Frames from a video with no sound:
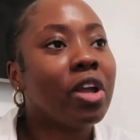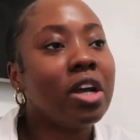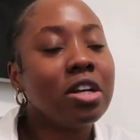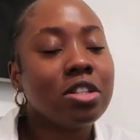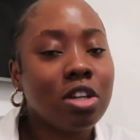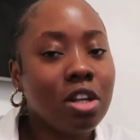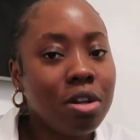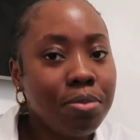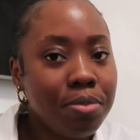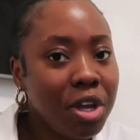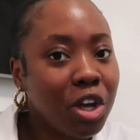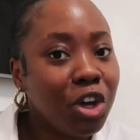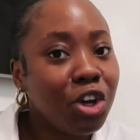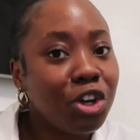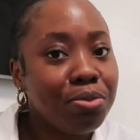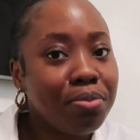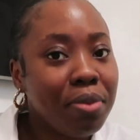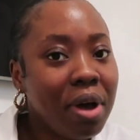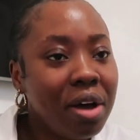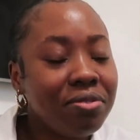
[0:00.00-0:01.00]
It's gonna be a
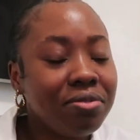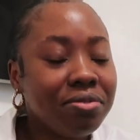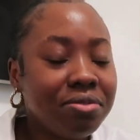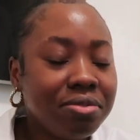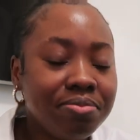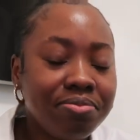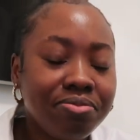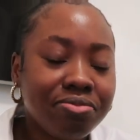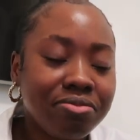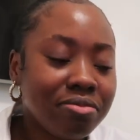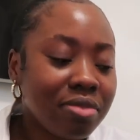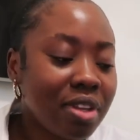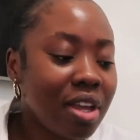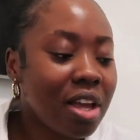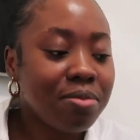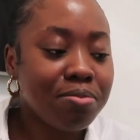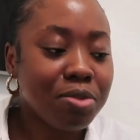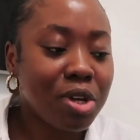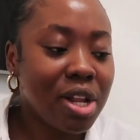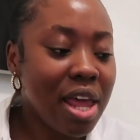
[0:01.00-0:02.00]
good month.
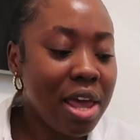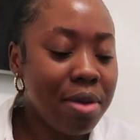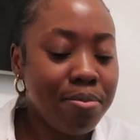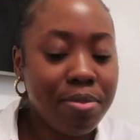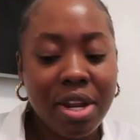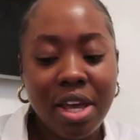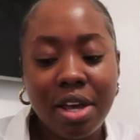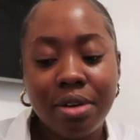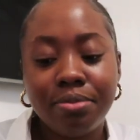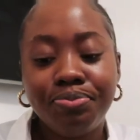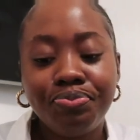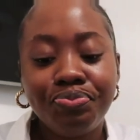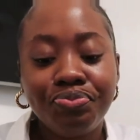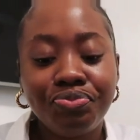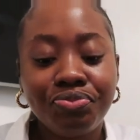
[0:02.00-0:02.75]
I'm claiming it.